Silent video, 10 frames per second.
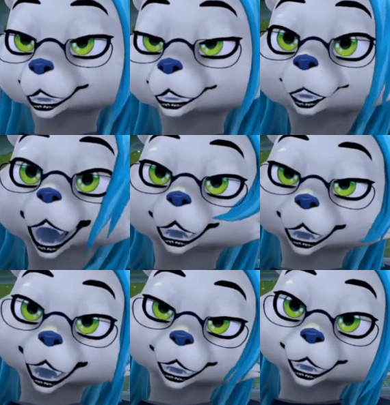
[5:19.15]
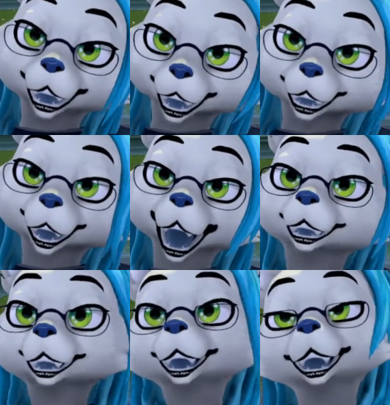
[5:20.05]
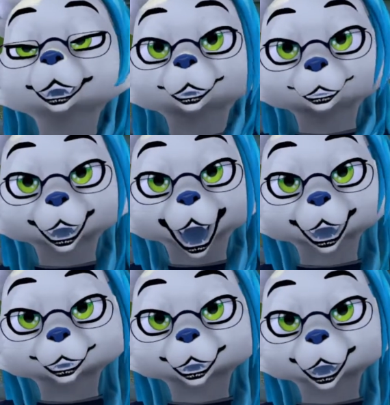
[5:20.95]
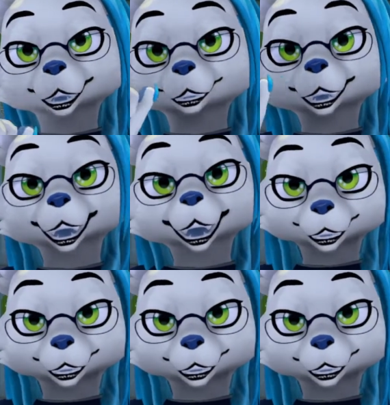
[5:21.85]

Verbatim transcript: That's why I'm as loud as possible whenever Psy streams, just